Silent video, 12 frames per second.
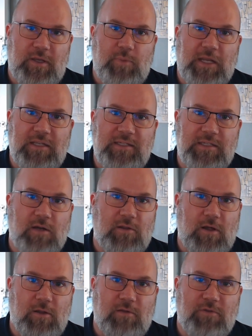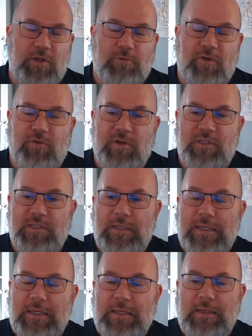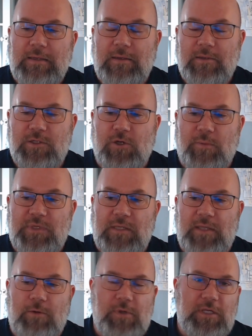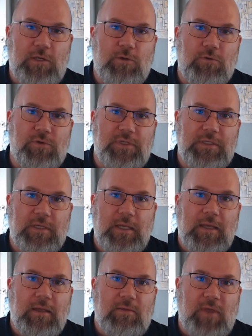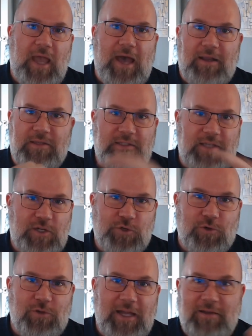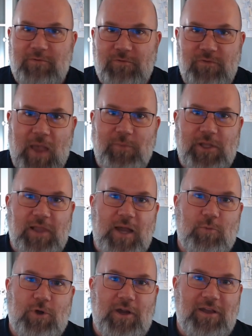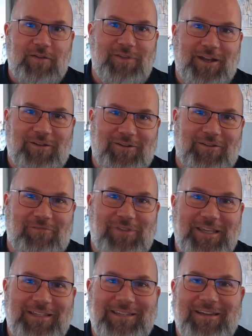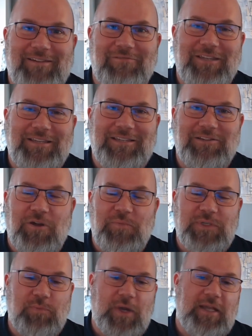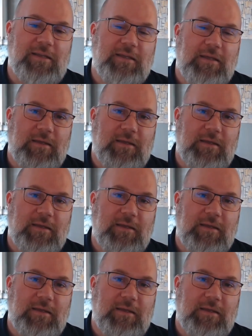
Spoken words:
the dependencies, all of the reference scripts that they would use, they had a central like family library of, of these scripts, but